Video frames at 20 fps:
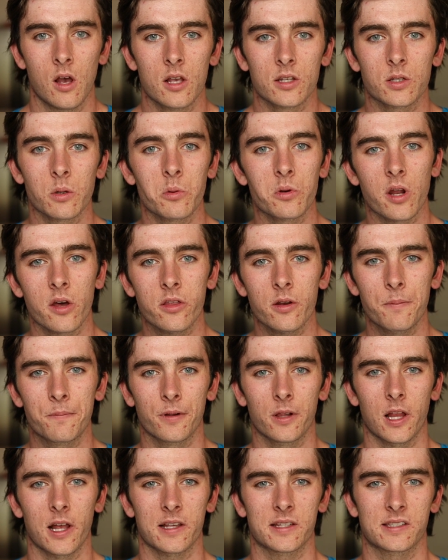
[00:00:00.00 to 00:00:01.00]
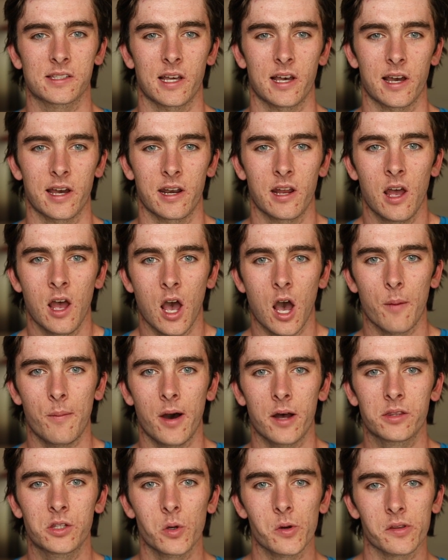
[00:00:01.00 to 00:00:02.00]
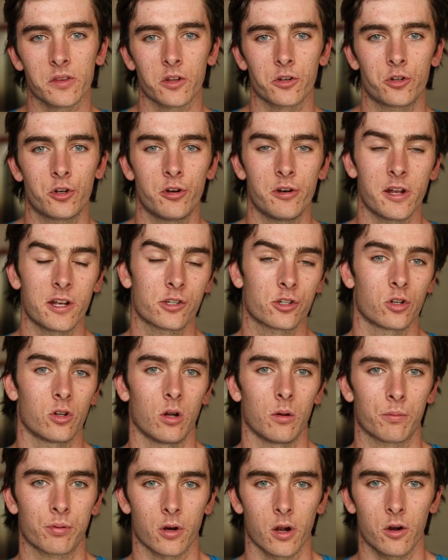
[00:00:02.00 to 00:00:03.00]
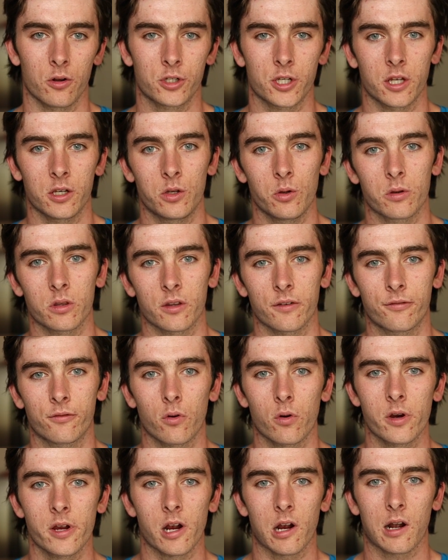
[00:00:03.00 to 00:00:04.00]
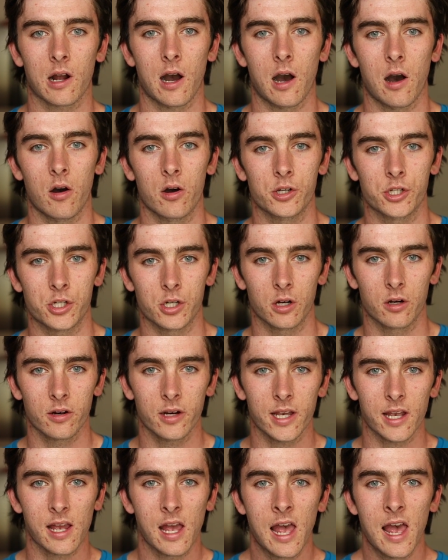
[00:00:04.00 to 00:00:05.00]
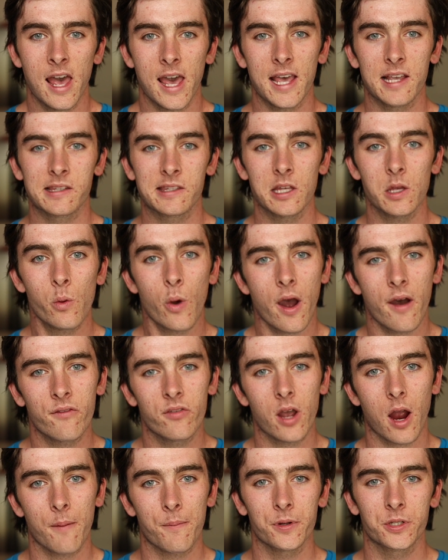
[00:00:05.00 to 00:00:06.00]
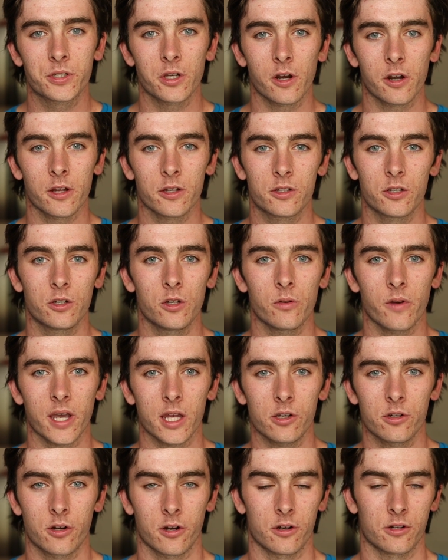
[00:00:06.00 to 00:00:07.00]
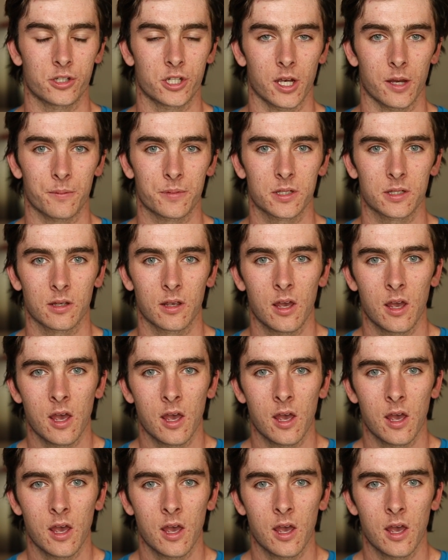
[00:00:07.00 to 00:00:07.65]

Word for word: So another plus side about doing the traditional approach and doing the four-year college degree is that you have the opportunity to do internships.